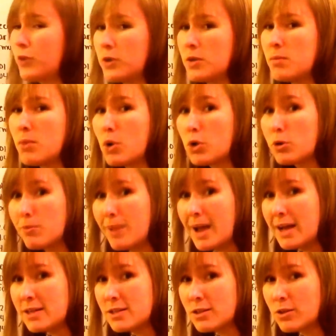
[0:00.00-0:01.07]
the molar
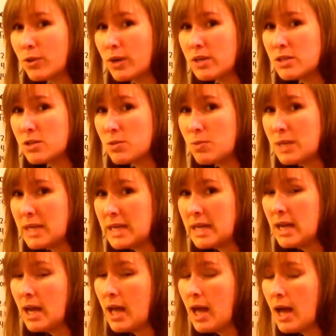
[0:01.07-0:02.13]
mass are going to
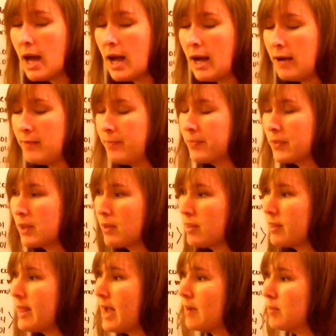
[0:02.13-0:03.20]
be um,
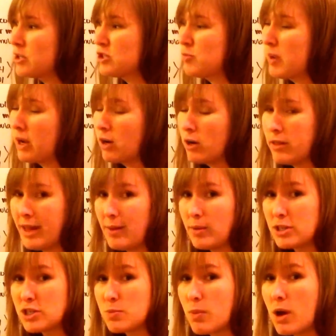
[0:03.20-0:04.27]
that much bigger, that
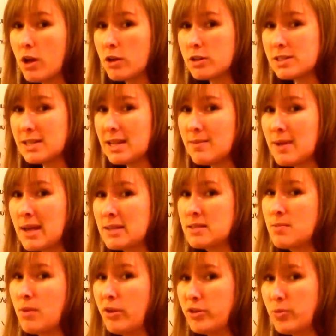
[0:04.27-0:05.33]
much smaller, same as
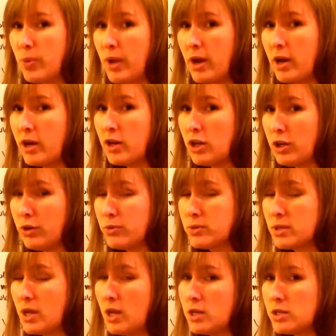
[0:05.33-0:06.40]
the multiplier
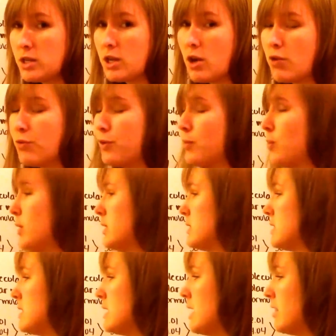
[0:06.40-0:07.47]
used to go from one
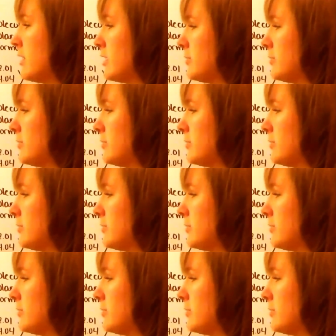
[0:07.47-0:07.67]
to the other.